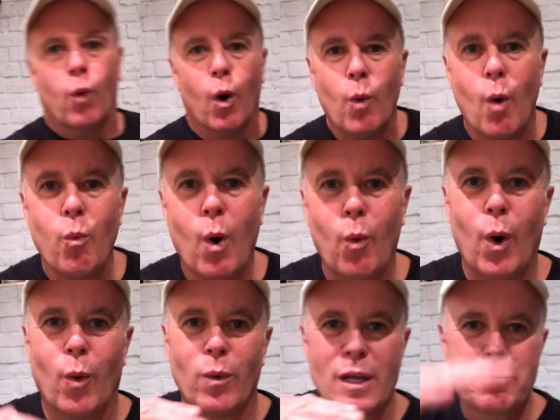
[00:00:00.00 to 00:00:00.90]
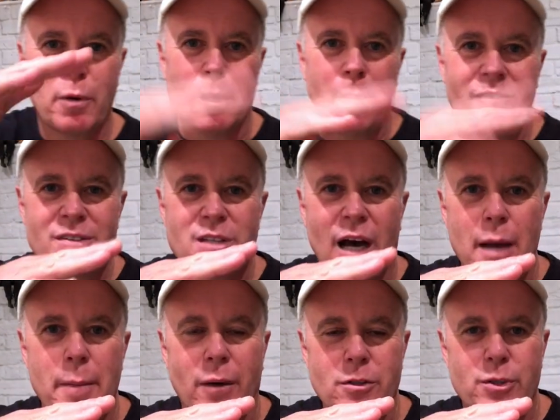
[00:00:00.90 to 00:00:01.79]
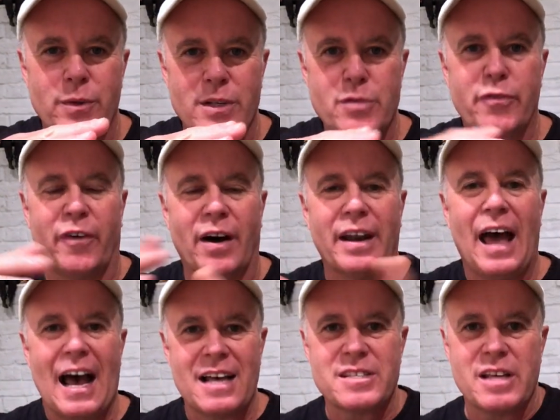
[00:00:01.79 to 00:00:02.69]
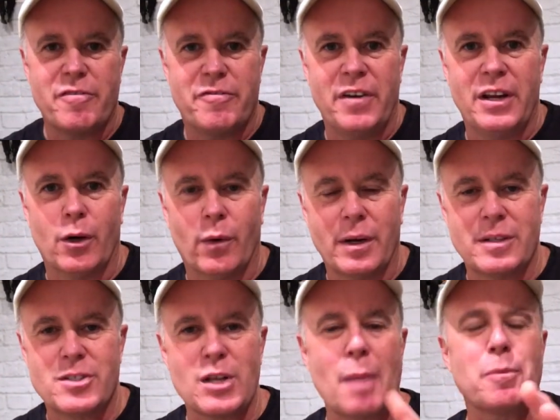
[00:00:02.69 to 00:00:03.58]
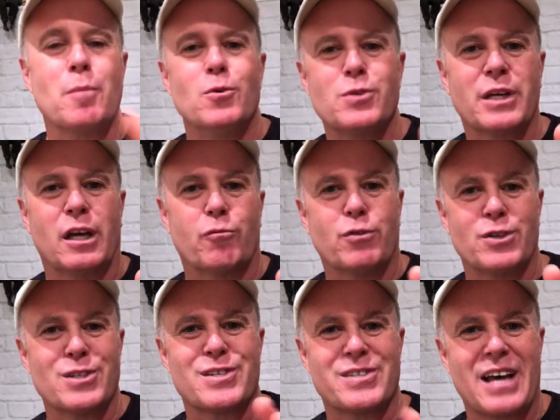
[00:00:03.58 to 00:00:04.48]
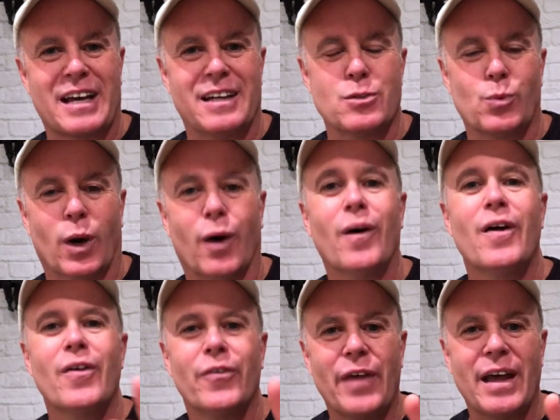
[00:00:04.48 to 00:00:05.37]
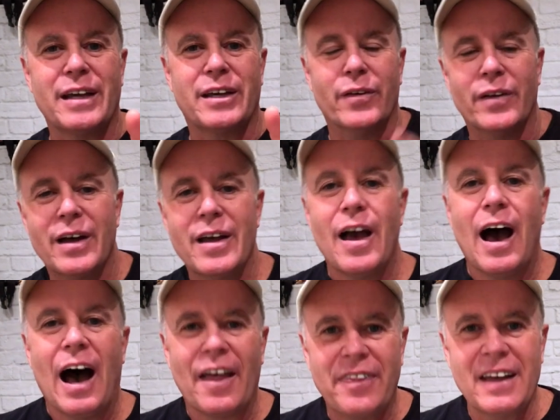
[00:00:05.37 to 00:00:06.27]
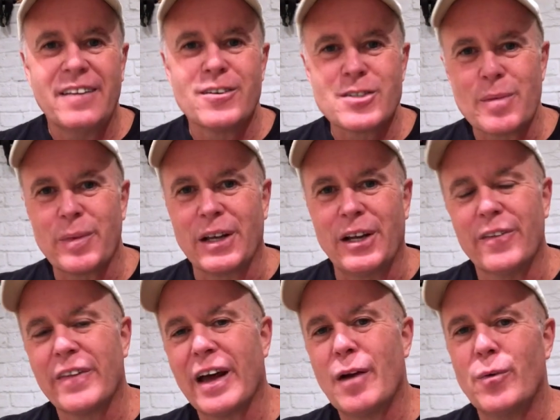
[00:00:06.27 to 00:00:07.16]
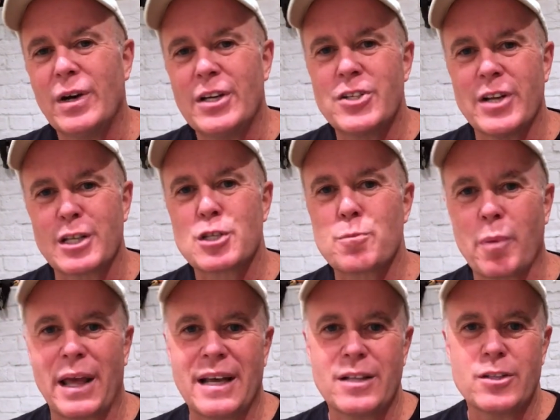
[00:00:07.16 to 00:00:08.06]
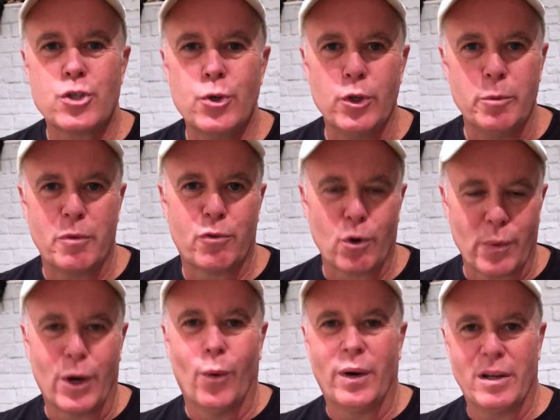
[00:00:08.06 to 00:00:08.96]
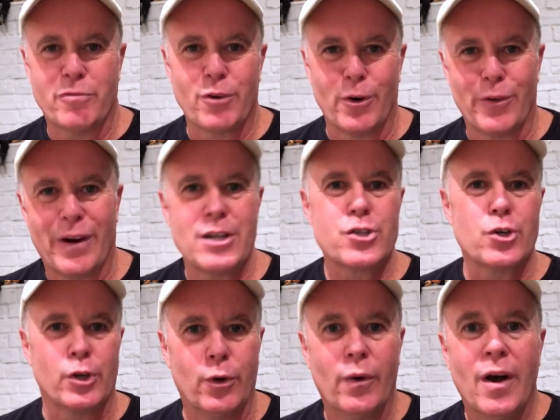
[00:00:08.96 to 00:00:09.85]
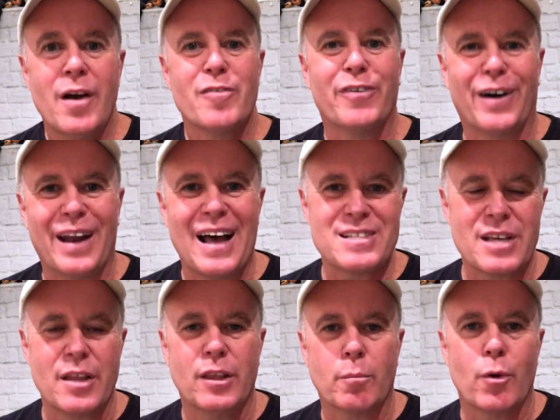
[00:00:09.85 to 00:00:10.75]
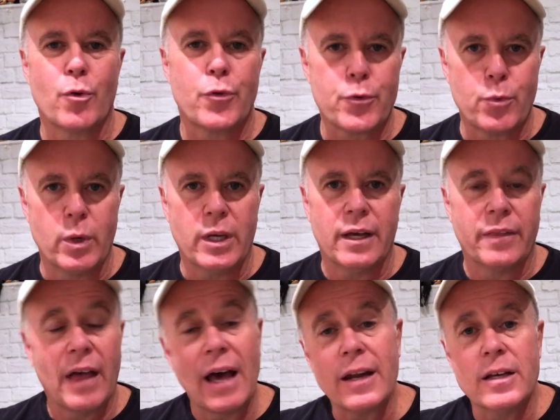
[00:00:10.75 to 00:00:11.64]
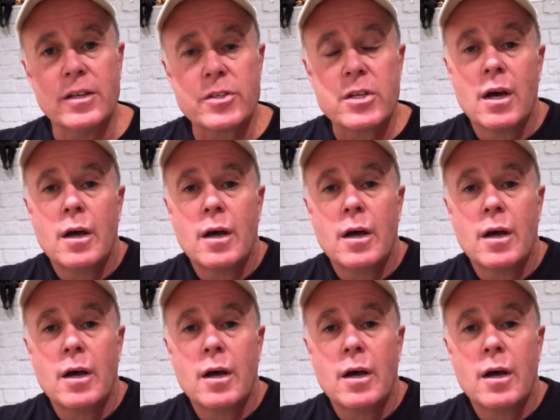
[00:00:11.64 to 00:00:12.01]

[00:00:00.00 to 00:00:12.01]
Let's put a bit of a timeout to this fun asset video and stop the music here for just a second as well. Thank you. I think there's something here that I really should explain to you before we go any further and I show you fun asset number three, and that is